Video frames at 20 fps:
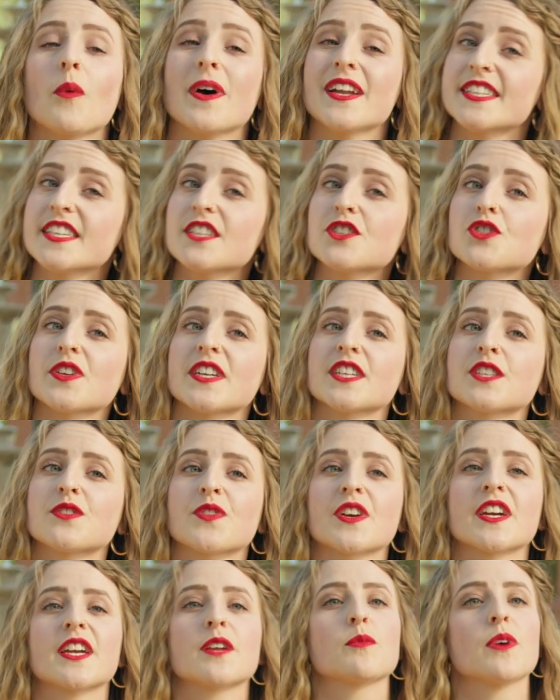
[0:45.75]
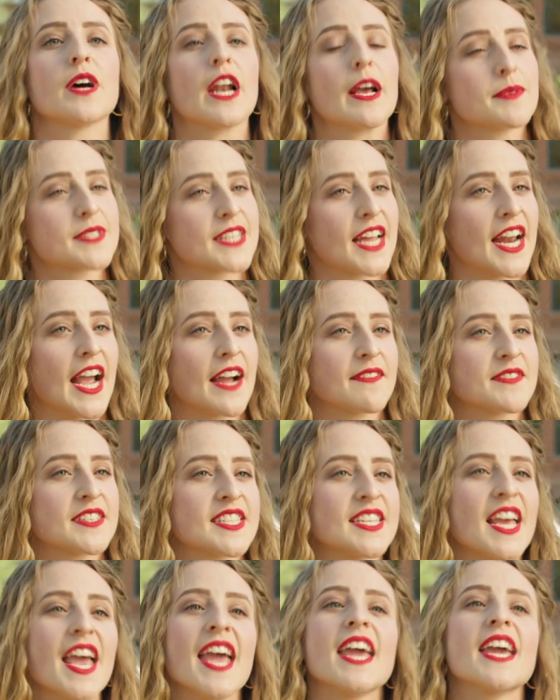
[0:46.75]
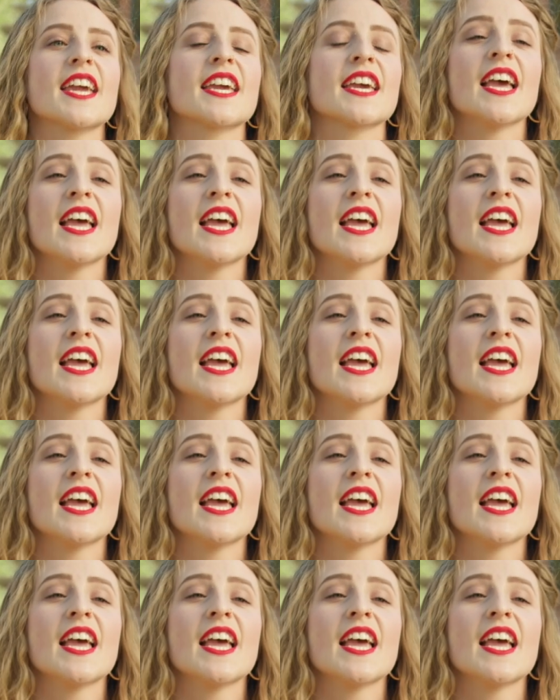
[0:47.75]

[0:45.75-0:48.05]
what didn't transfer in, what I was gonna have to take.